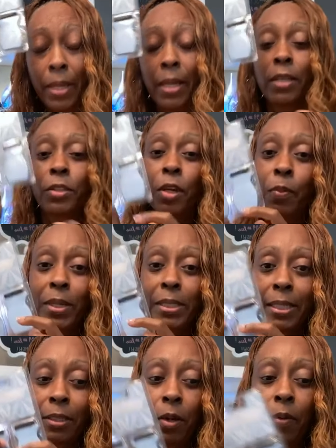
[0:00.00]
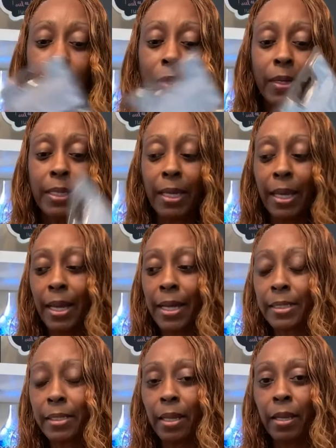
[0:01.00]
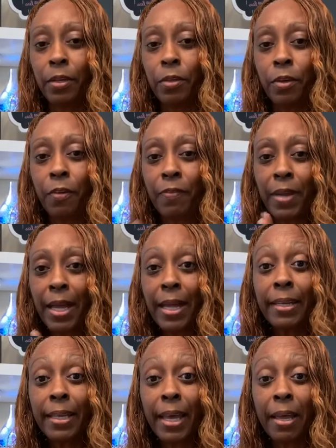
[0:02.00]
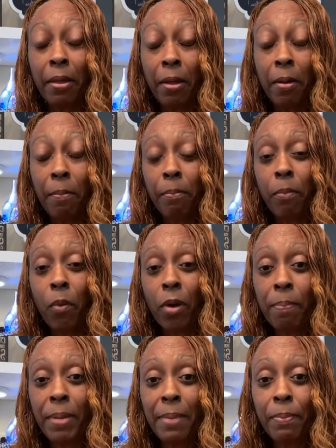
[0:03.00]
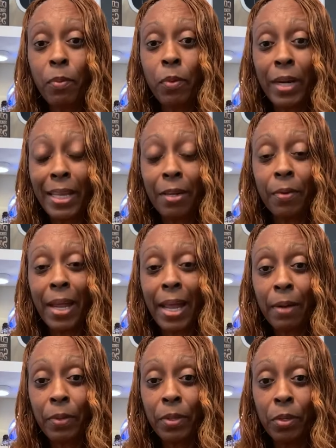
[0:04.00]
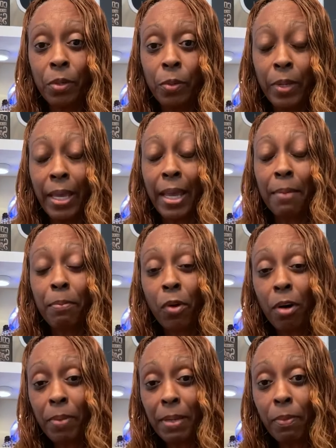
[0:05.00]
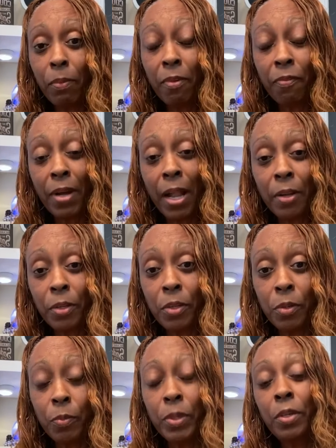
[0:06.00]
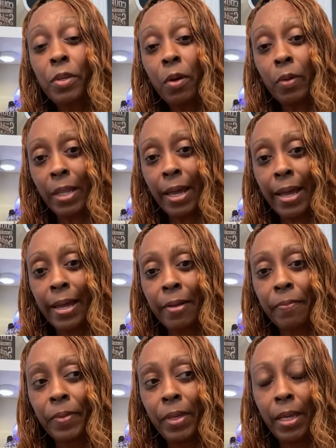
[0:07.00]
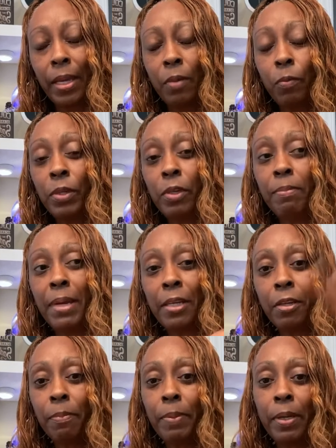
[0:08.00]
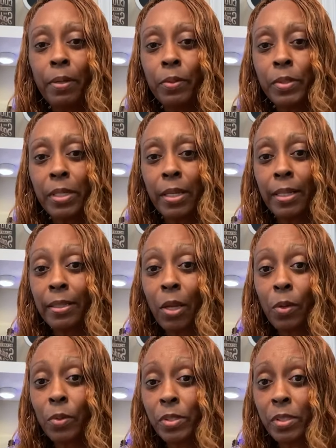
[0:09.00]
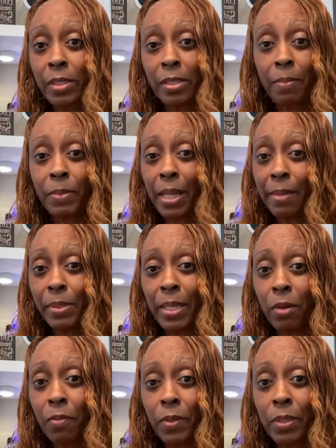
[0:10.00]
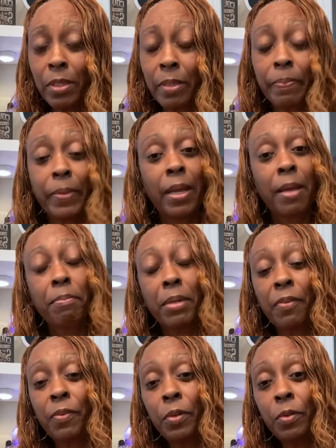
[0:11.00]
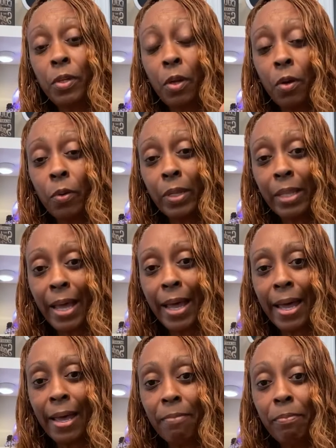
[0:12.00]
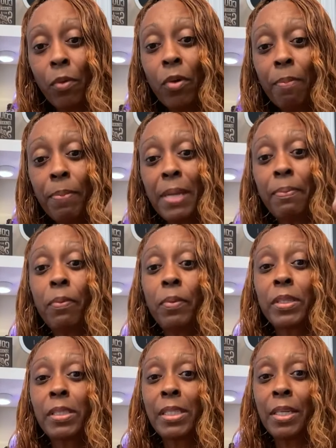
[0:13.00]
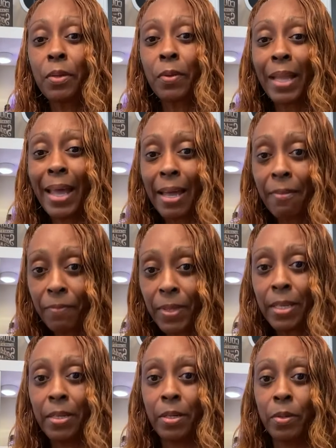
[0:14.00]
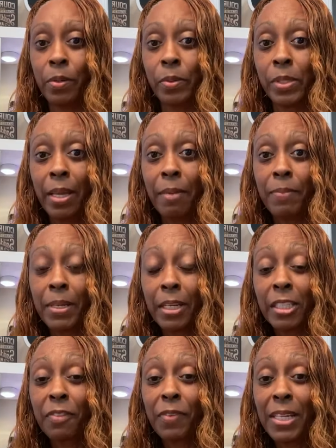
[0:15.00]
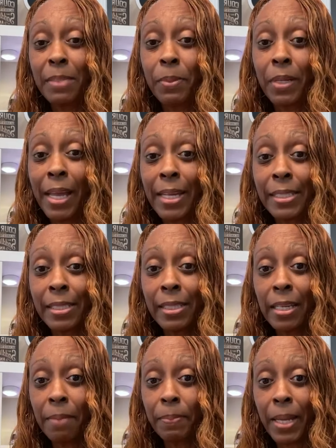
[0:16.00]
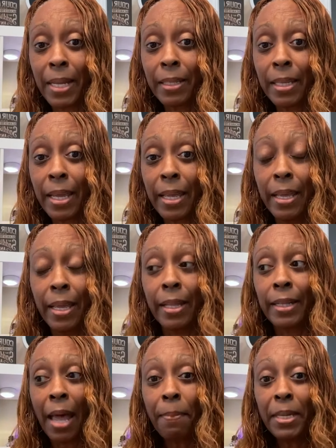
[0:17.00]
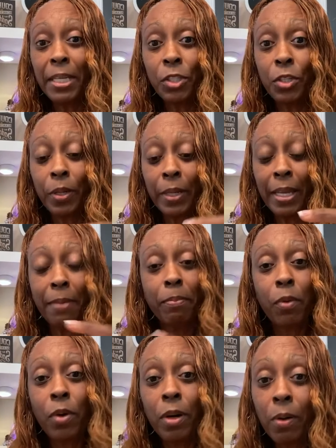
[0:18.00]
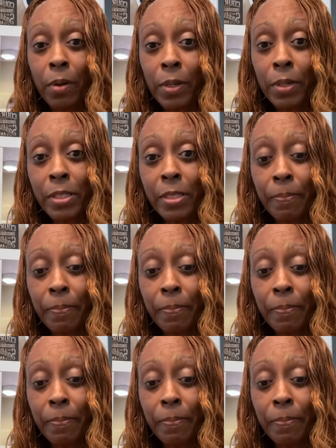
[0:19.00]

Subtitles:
So what's going on, guys, you'll find that more people will interact with you and more people will follow you when you go live. When you make your posts, those sometimes get overlooked. But if you go live, more people will see your live videos because Facebook has it set up like that. That means you're going to get more orders.